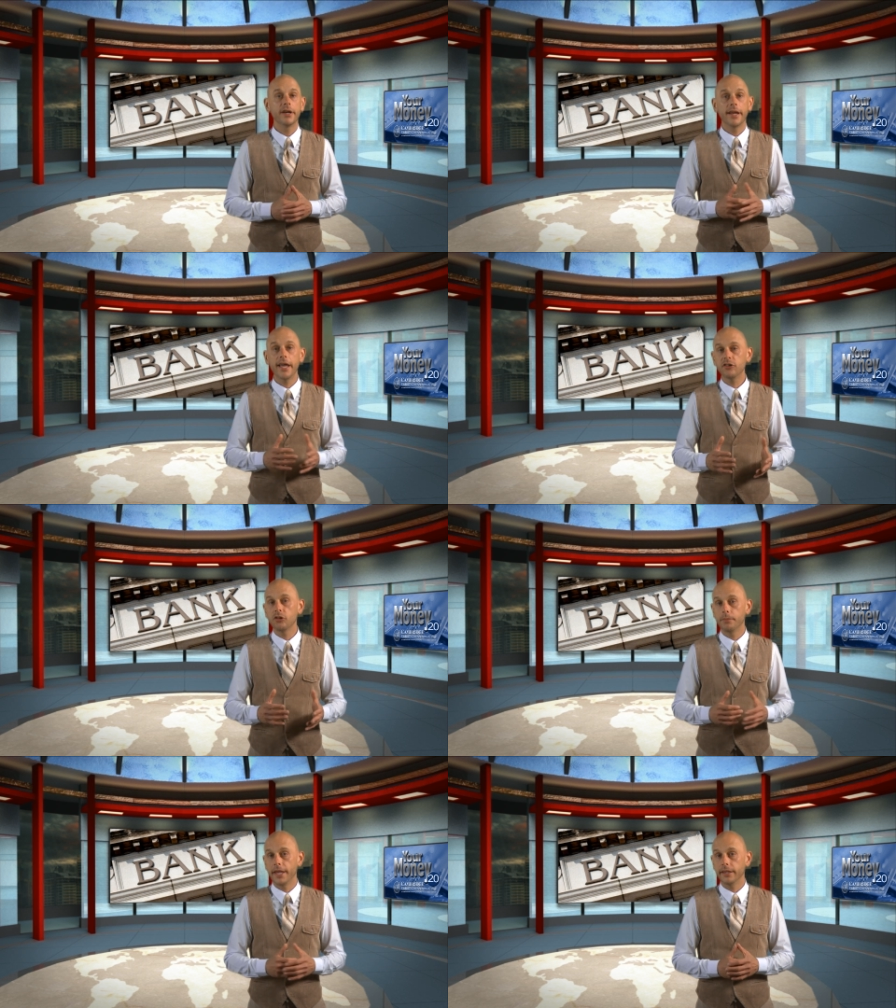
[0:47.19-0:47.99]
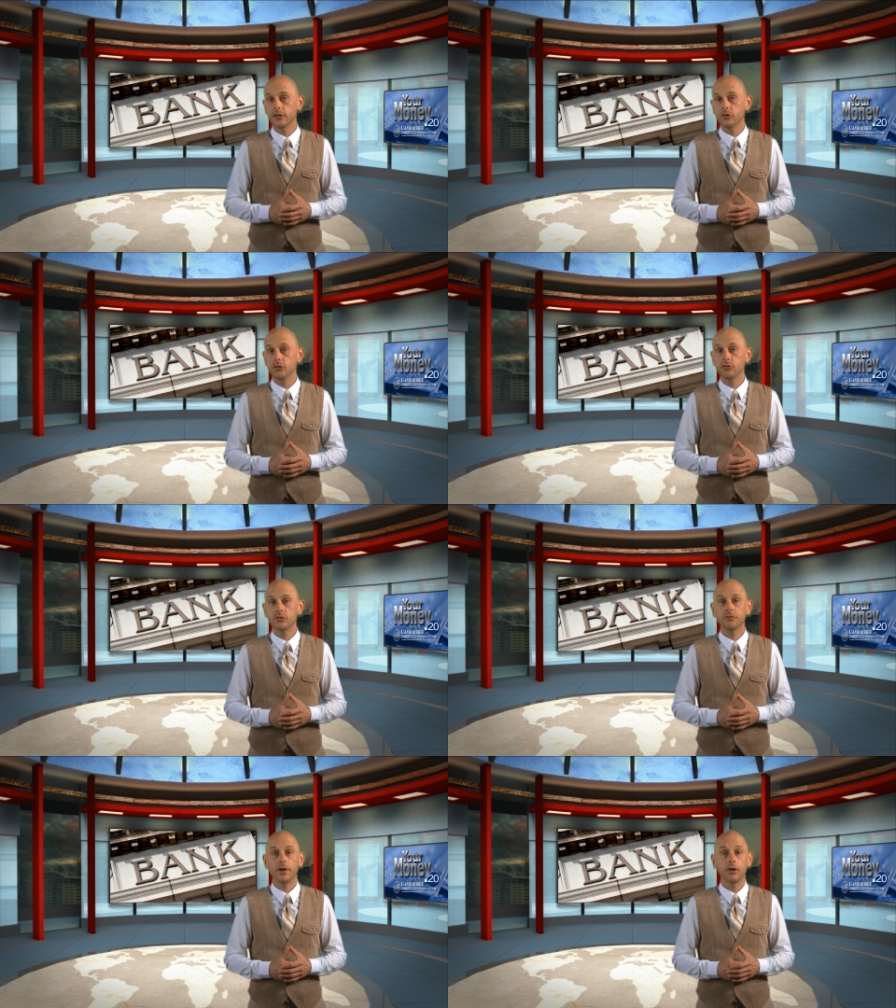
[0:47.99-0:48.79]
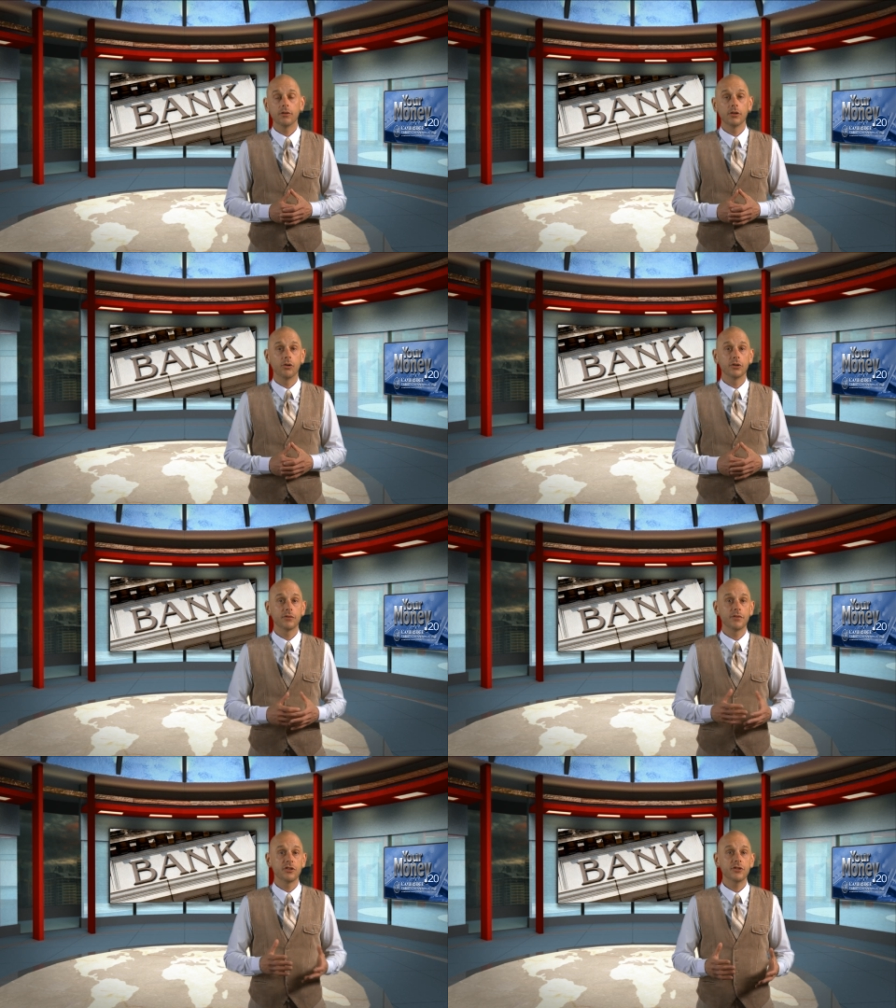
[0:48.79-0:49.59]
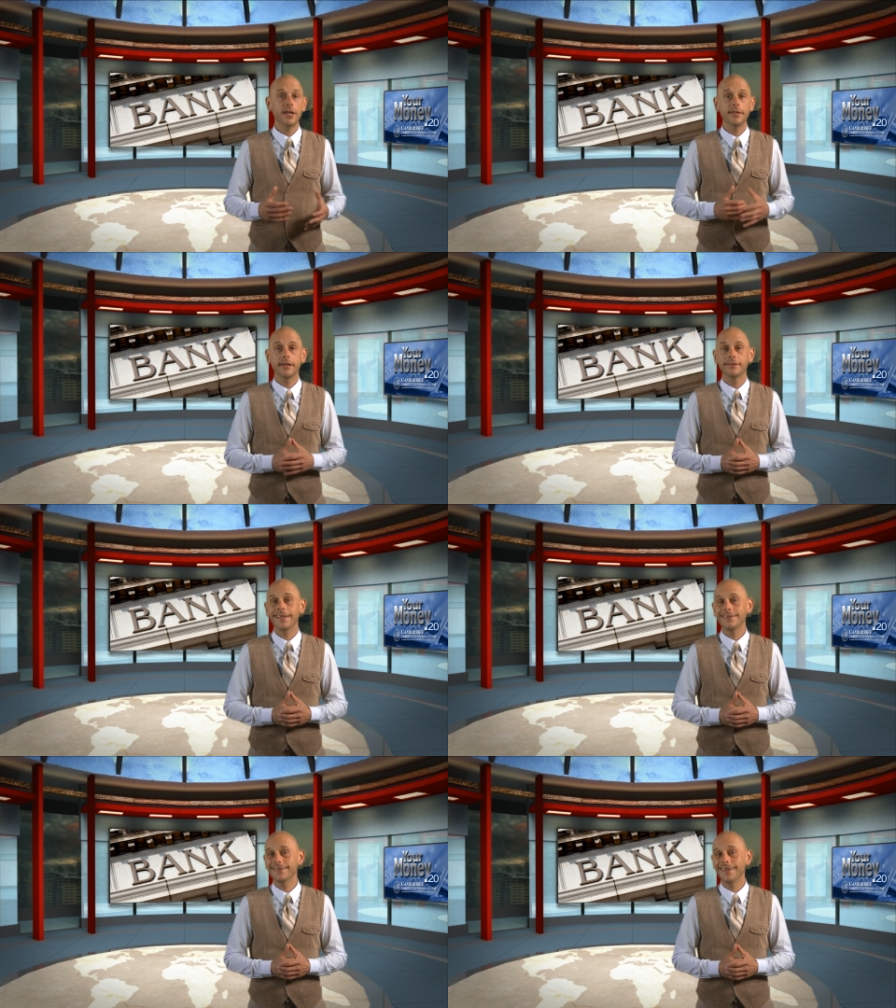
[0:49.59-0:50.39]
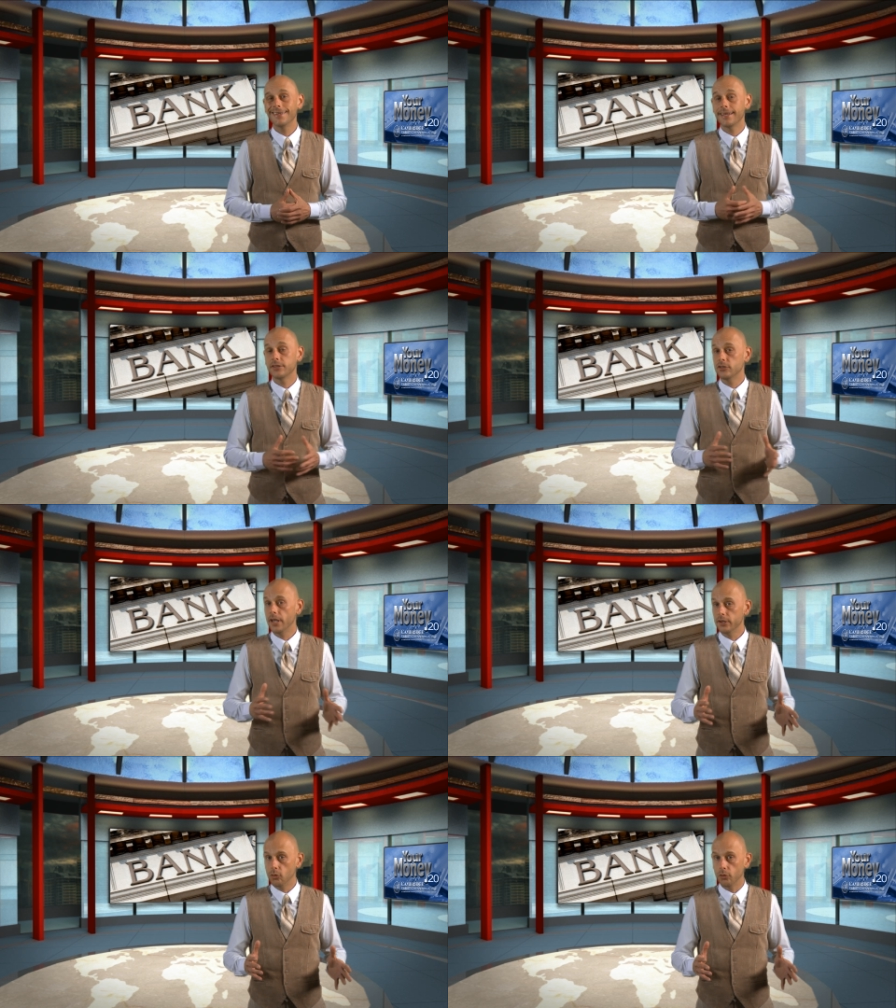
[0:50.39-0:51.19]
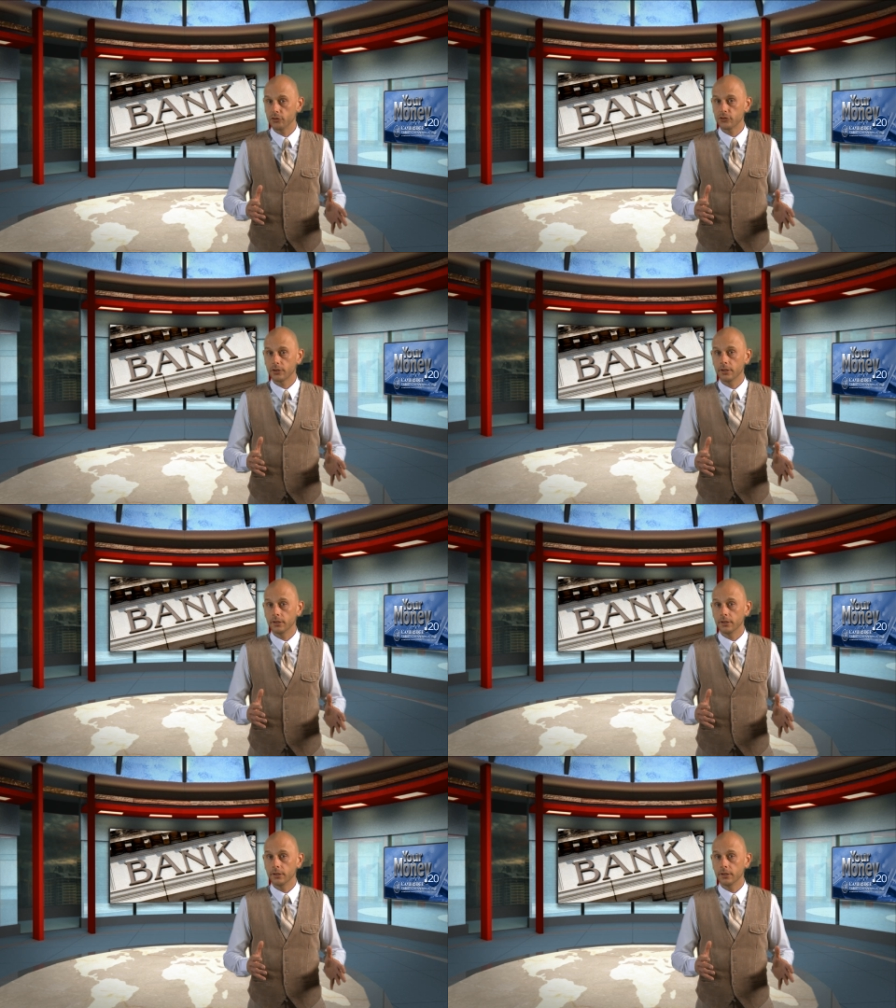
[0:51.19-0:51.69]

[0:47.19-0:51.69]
a national bank can choose to follow the laws of the state that it designates as its headquarters,